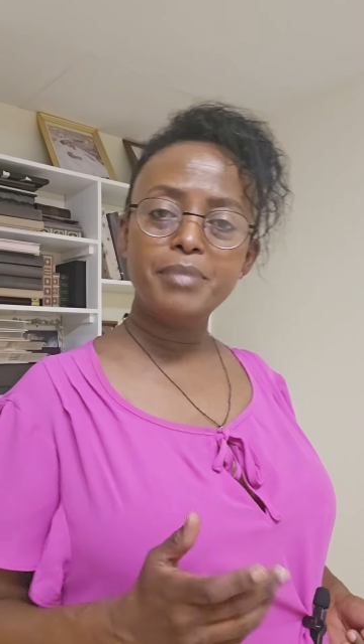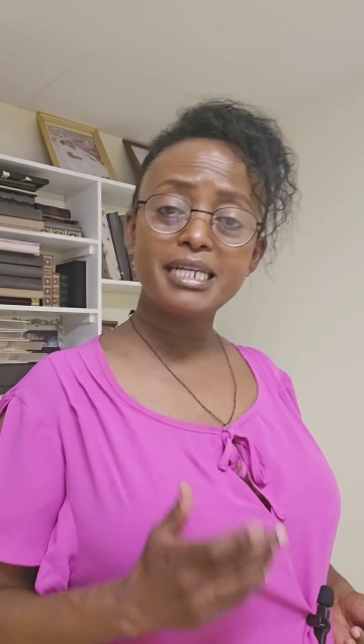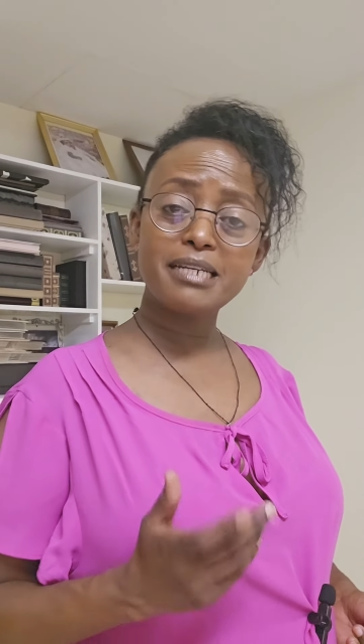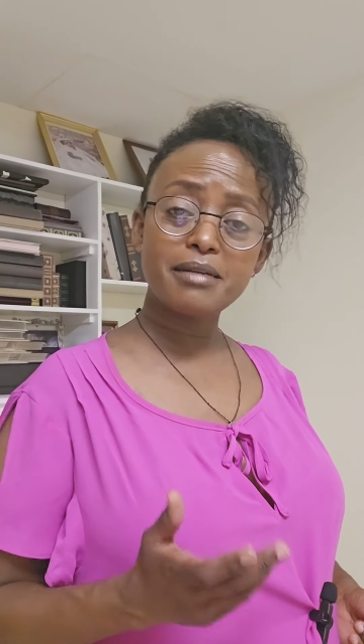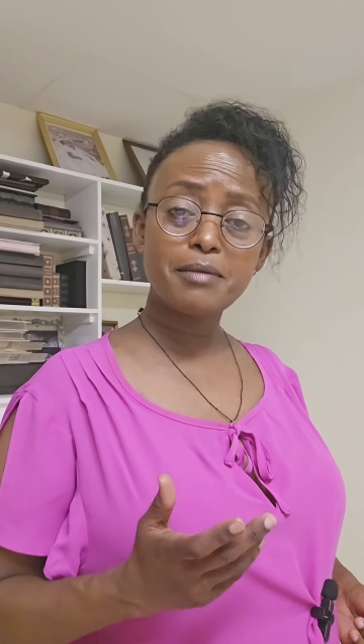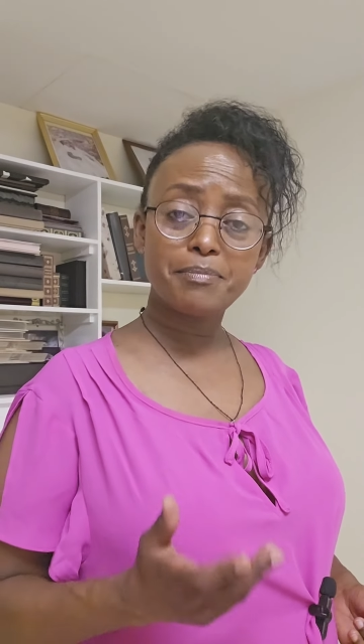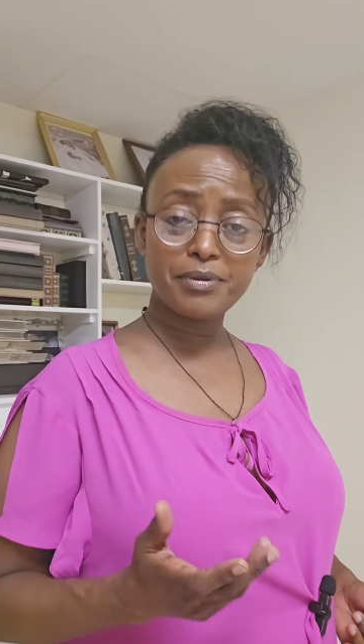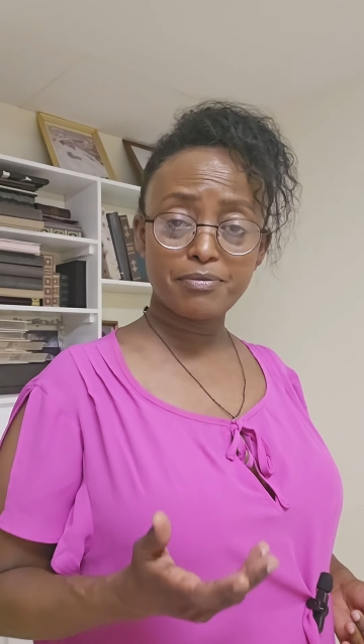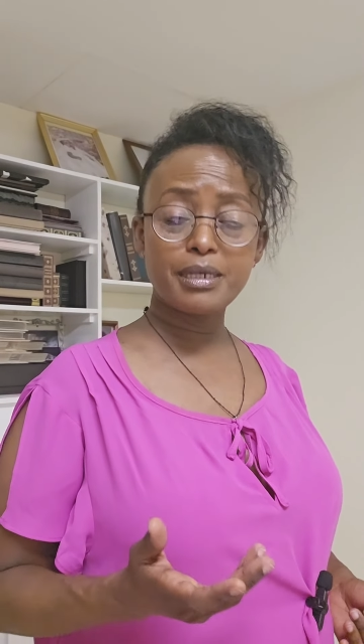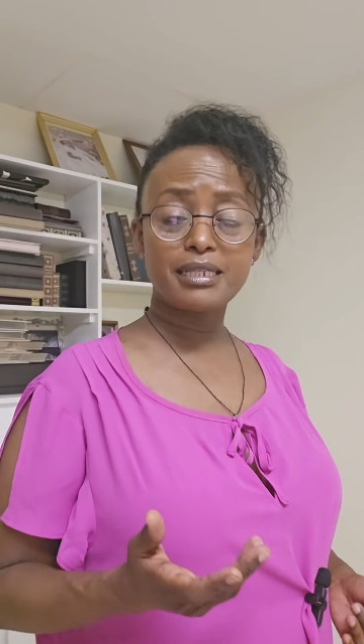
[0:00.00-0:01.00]

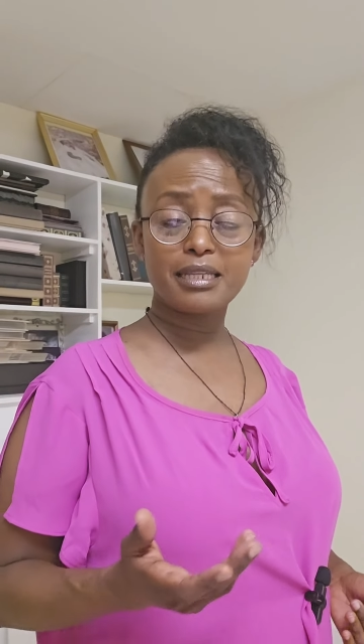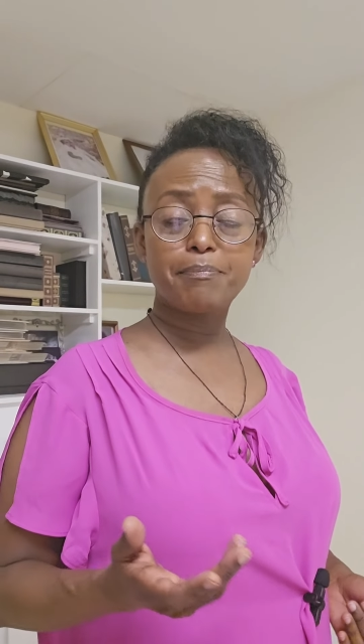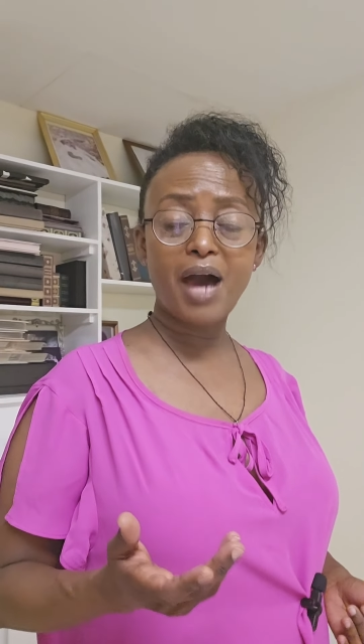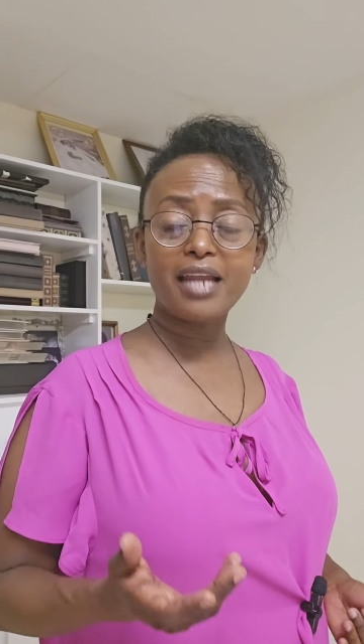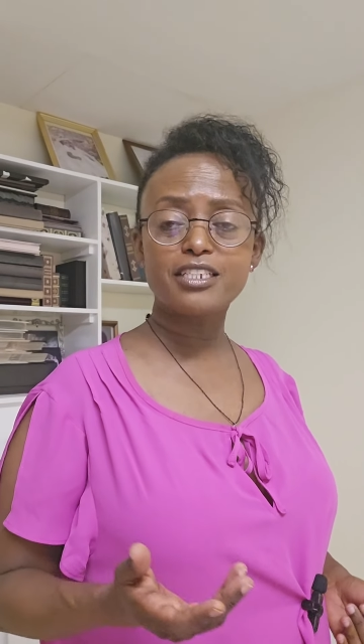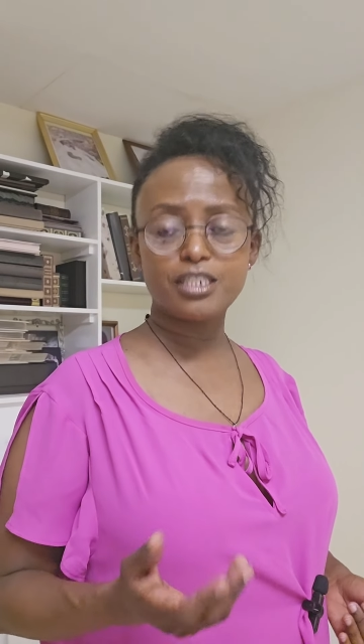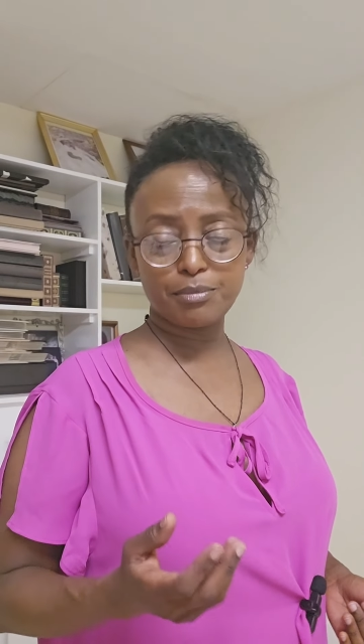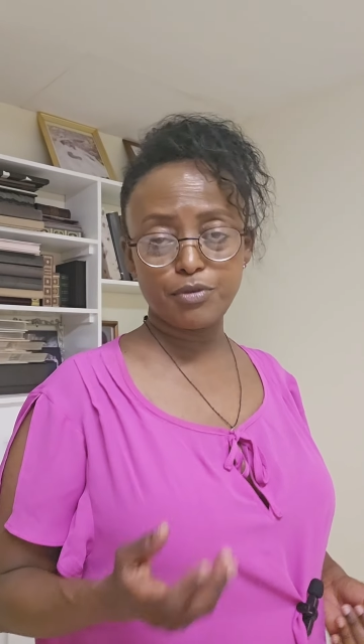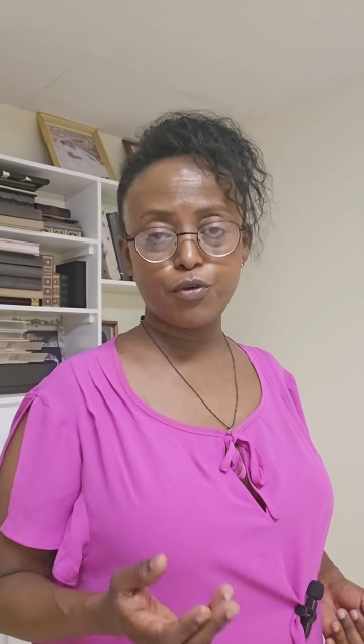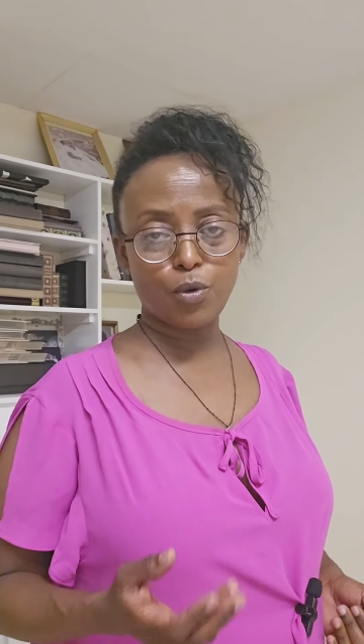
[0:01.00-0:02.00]
In the
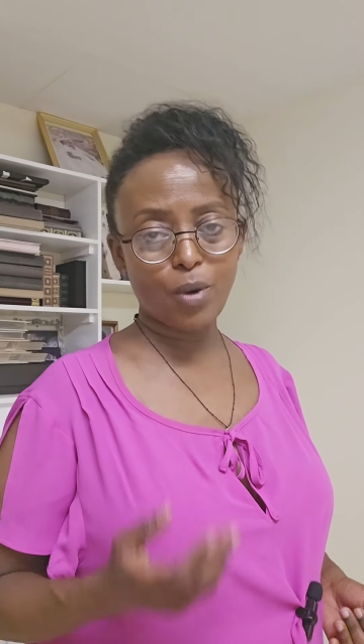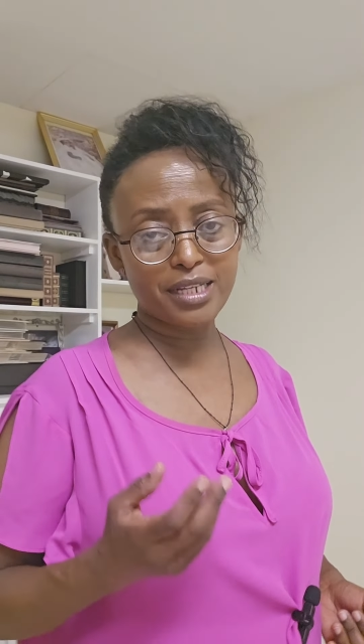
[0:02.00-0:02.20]
policy before,